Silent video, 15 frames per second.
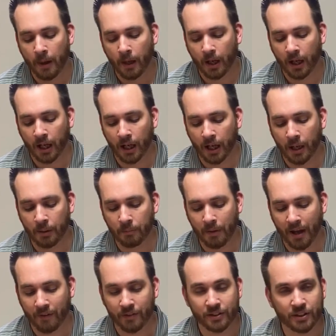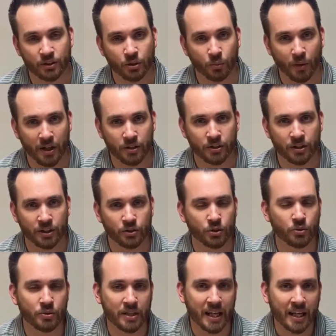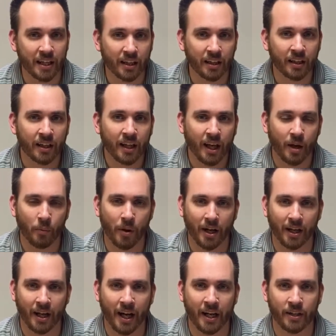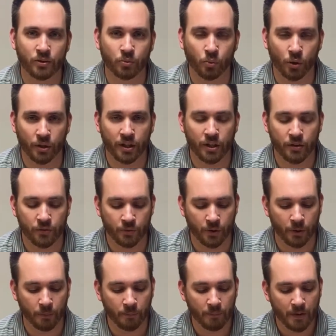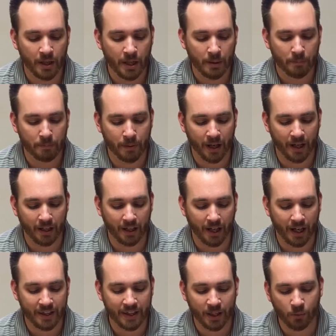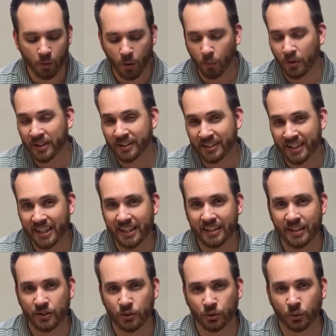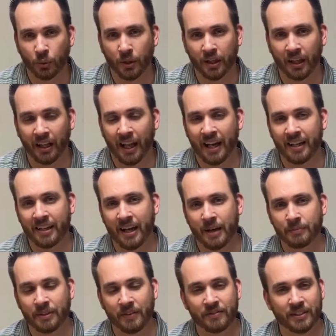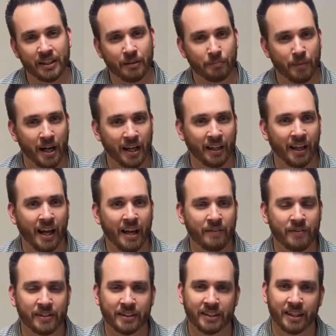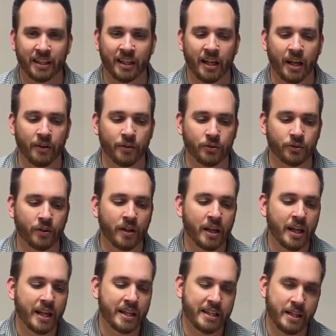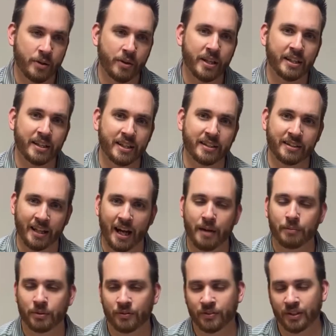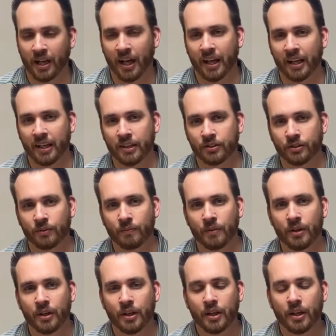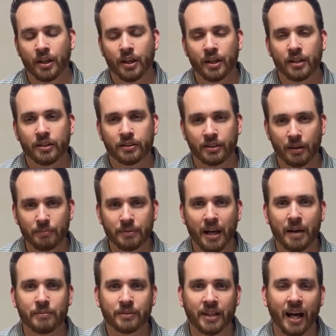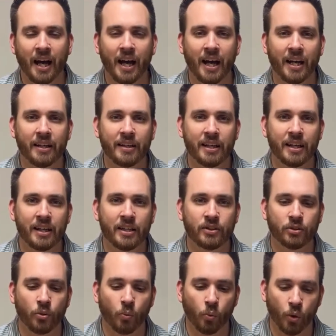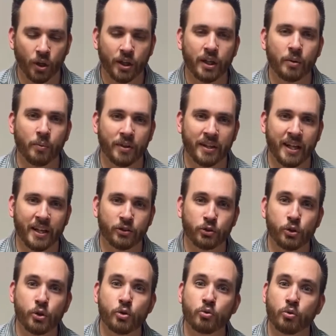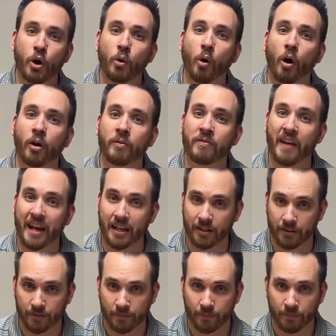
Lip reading: Every situation is unique, and what God is working through. But I think what we see in this story, and a lot of times I've seen in my life and seen in others, during this times of silence, sometimes God is working with us to grow our faith.